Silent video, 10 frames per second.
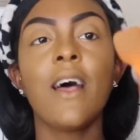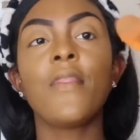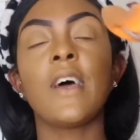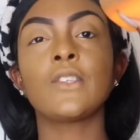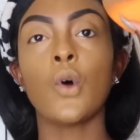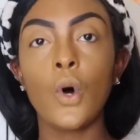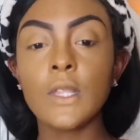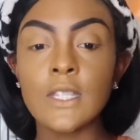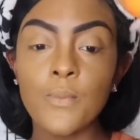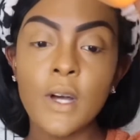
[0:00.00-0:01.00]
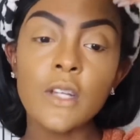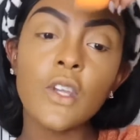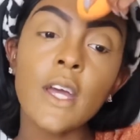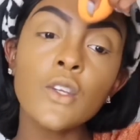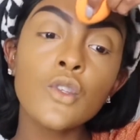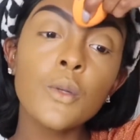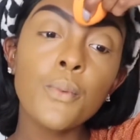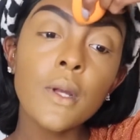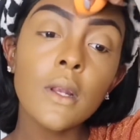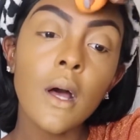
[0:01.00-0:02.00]
that's on the sponge, I usually
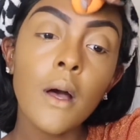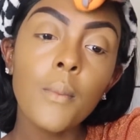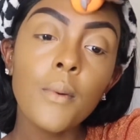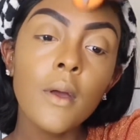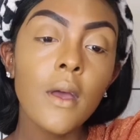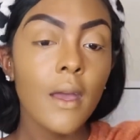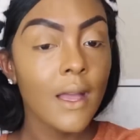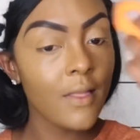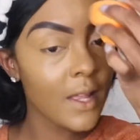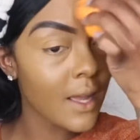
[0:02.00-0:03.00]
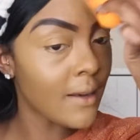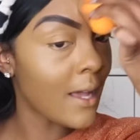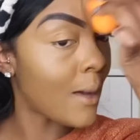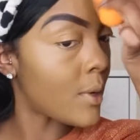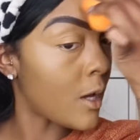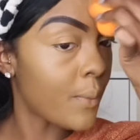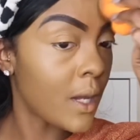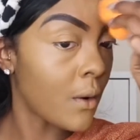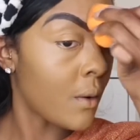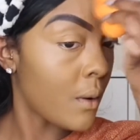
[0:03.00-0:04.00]
bring it up and then I dab it up
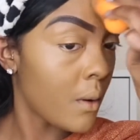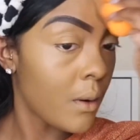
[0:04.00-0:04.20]
here.